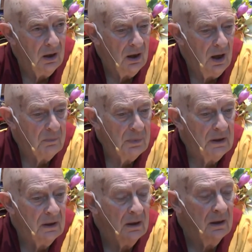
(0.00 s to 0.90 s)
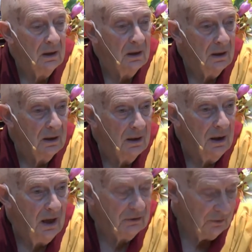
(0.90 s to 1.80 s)
appear
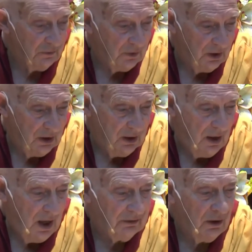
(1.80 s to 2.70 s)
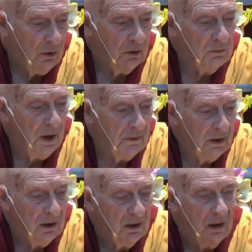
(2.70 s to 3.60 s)
as our own mother,
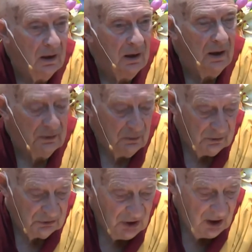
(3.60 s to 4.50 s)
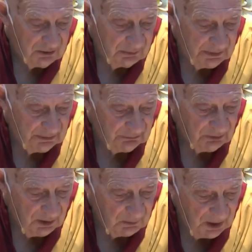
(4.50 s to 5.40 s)
as our own child appears to
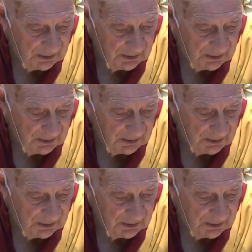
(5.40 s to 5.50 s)
our mind.